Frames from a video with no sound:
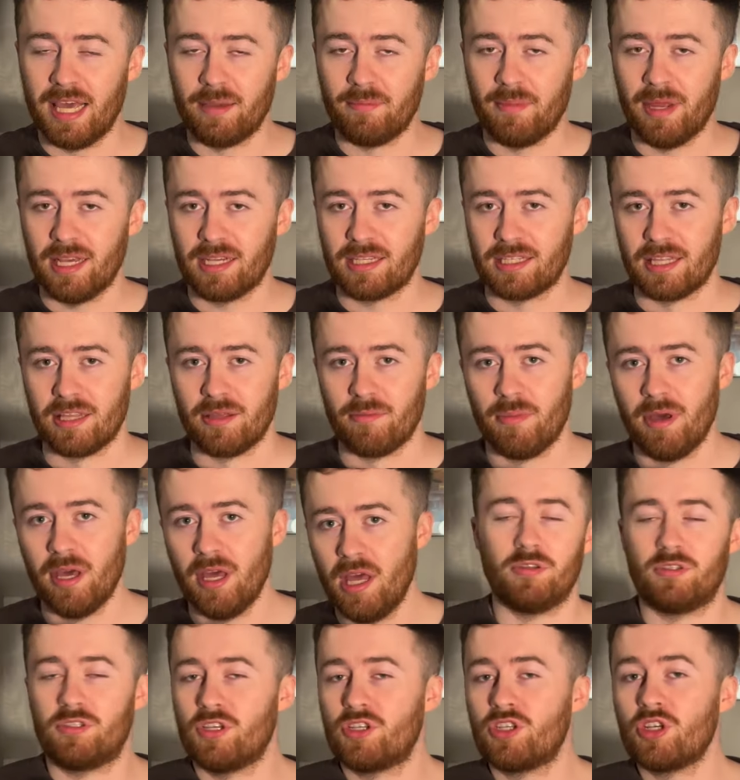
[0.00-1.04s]
name next to them,
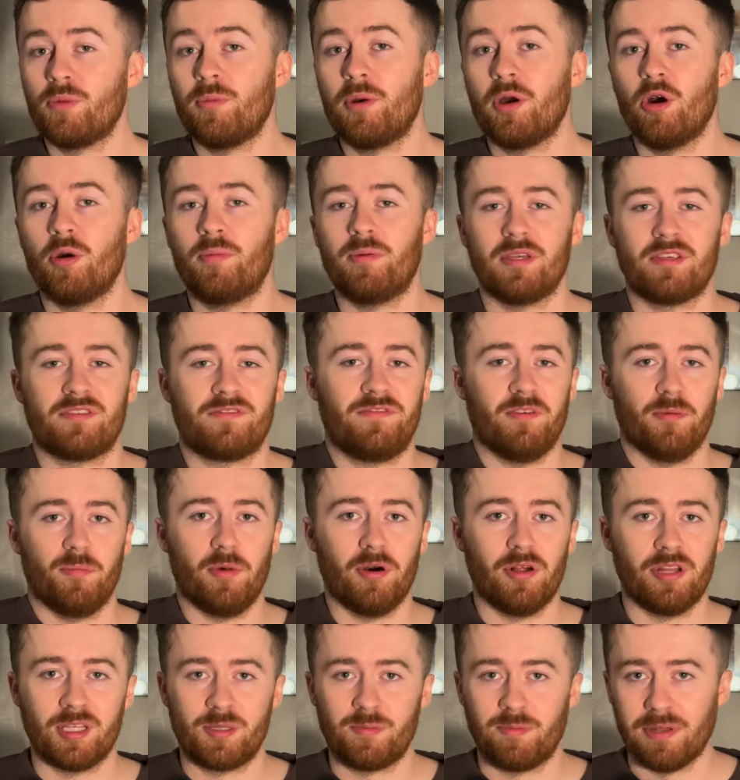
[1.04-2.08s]
but to sum it up, it's
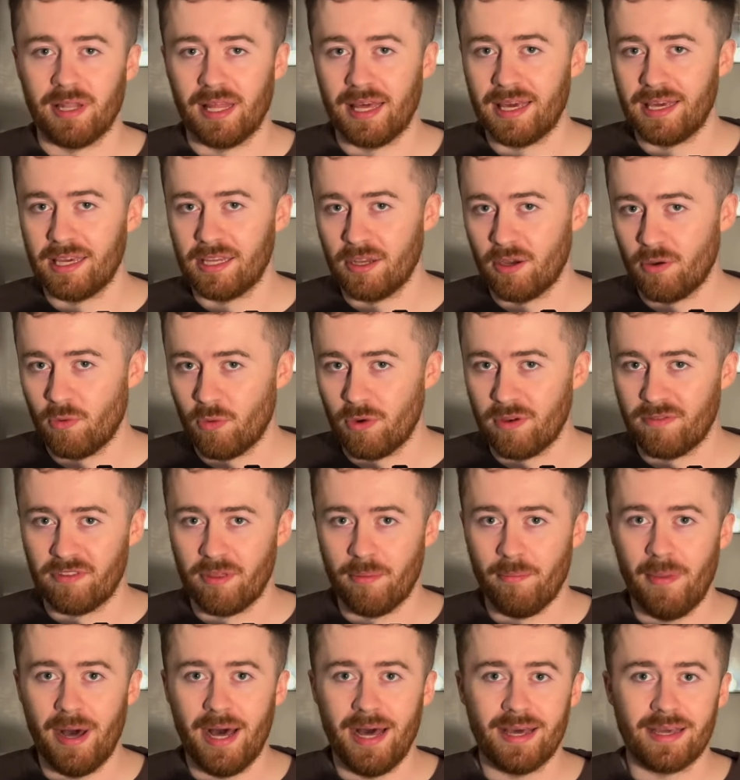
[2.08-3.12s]
football is played with
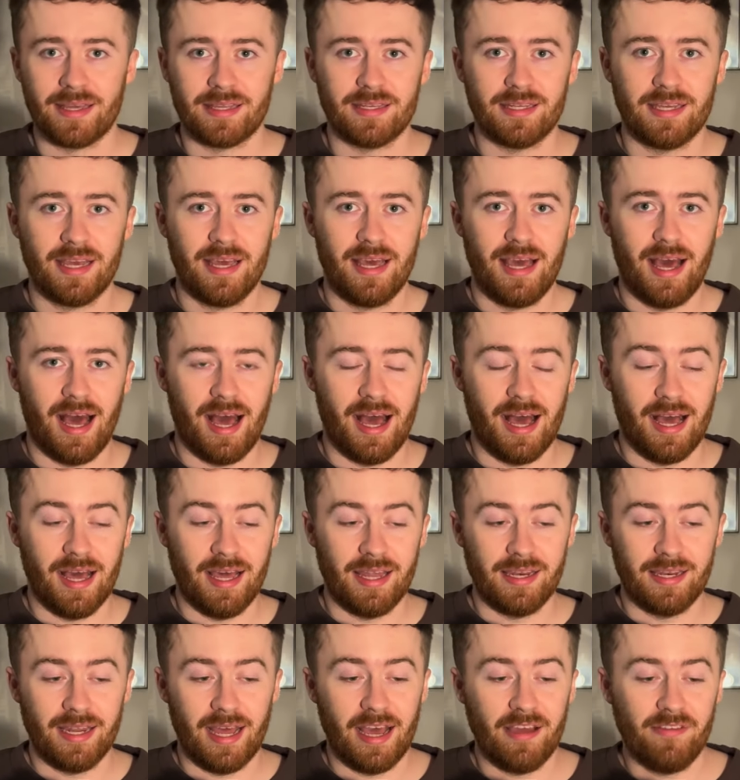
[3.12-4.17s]
the mind.
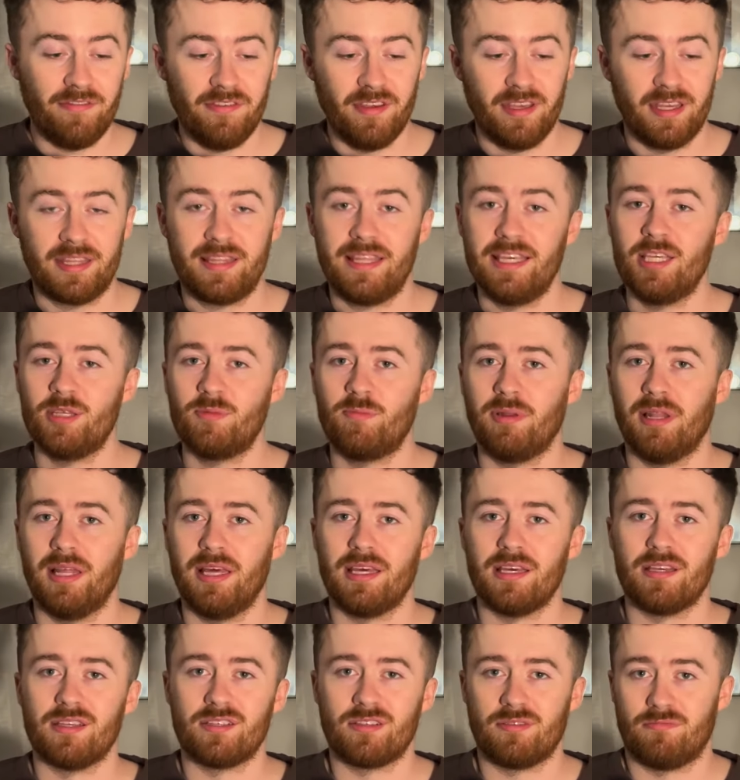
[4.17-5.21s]
And I think these
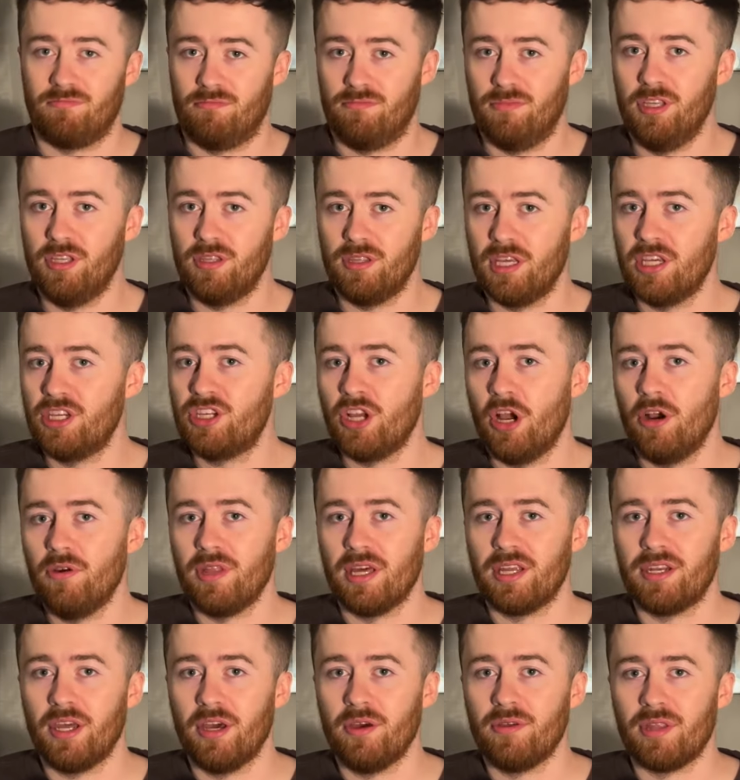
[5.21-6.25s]
players, they show
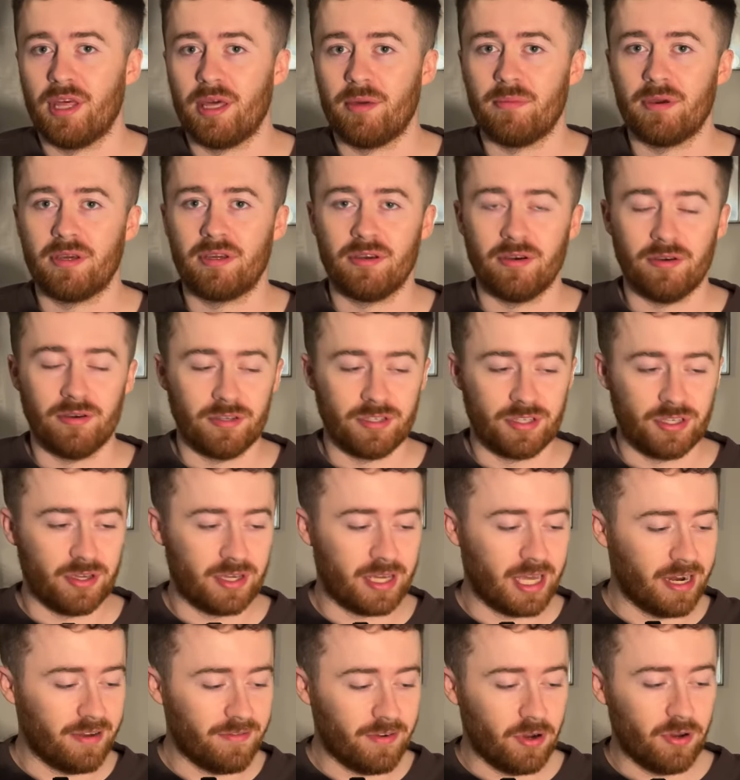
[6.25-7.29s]
that, don't they? Because you
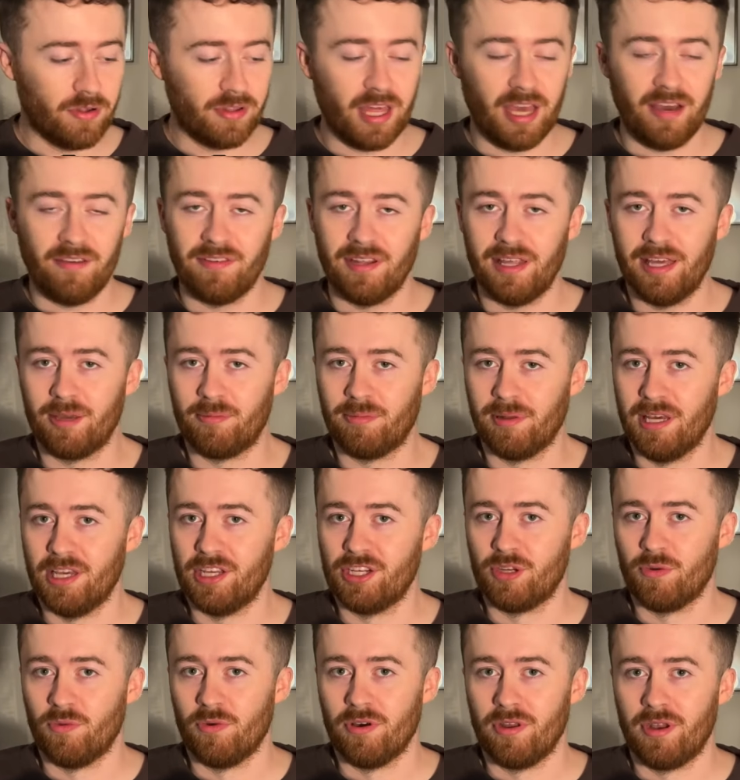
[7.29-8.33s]
can have all the athletic
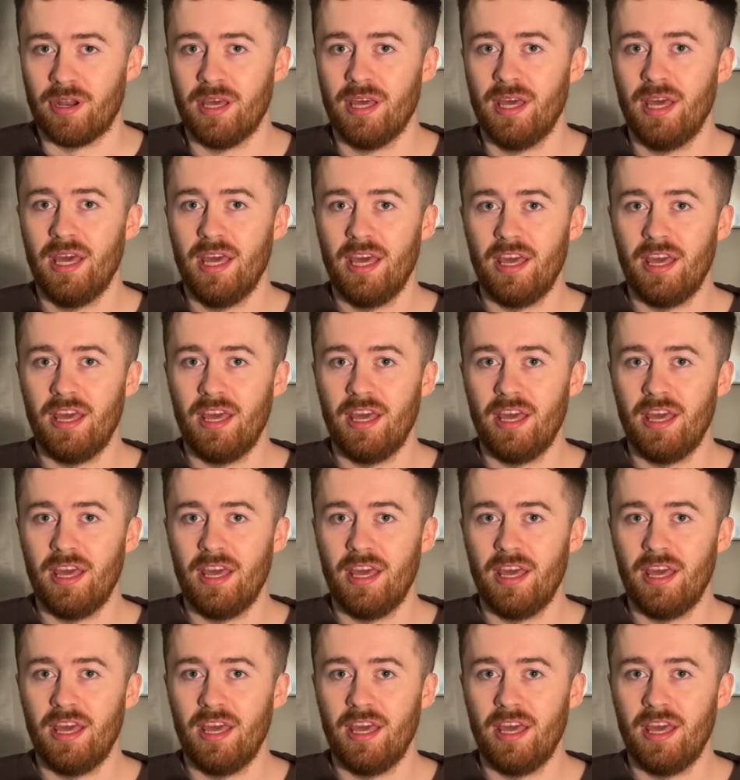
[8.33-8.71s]
players you want.